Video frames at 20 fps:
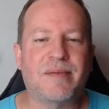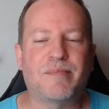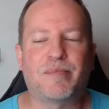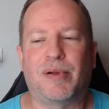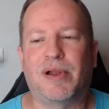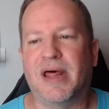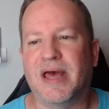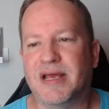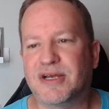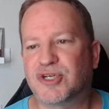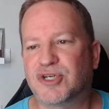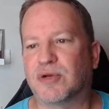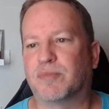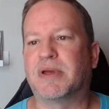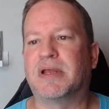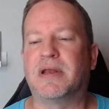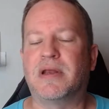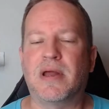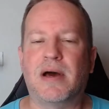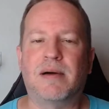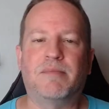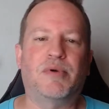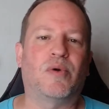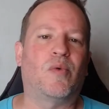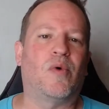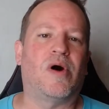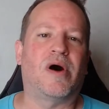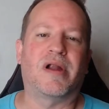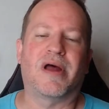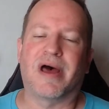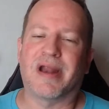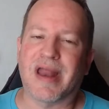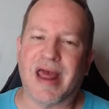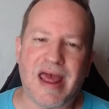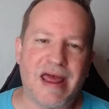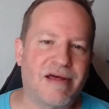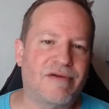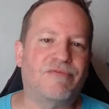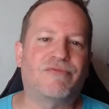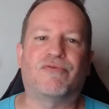play should be number 1 on
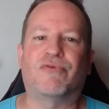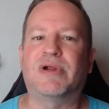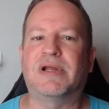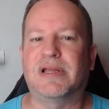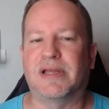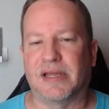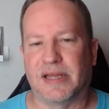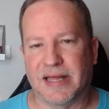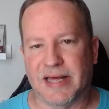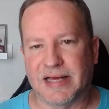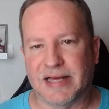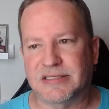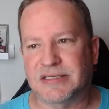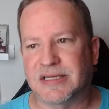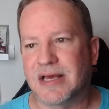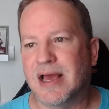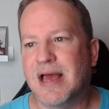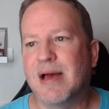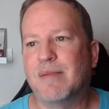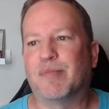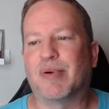every list,